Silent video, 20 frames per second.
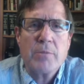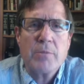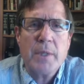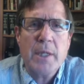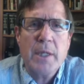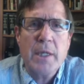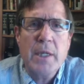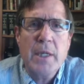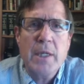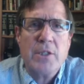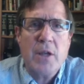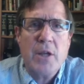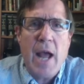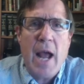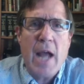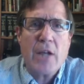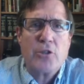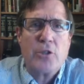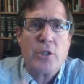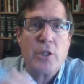me to
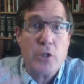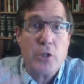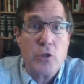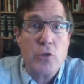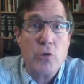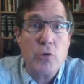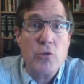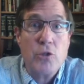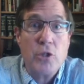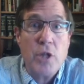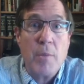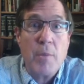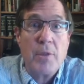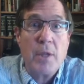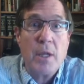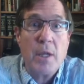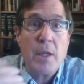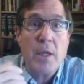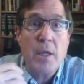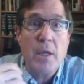actually do
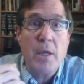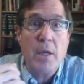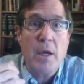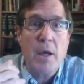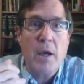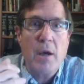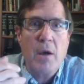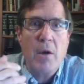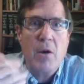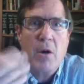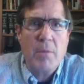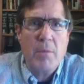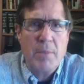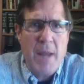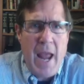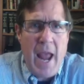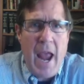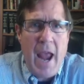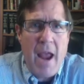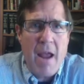something on
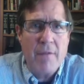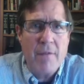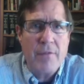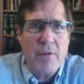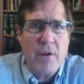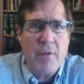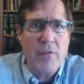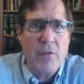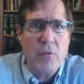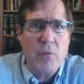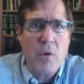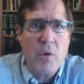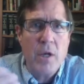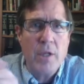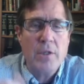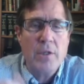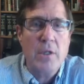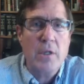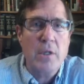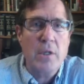behalf of the
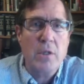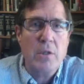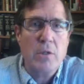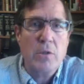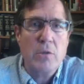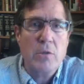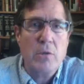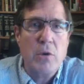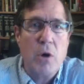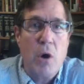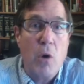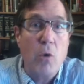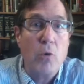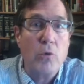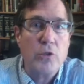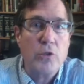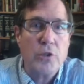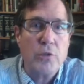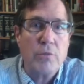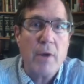one who
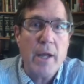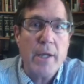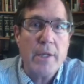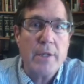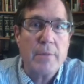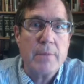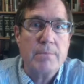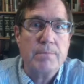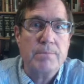holds the right.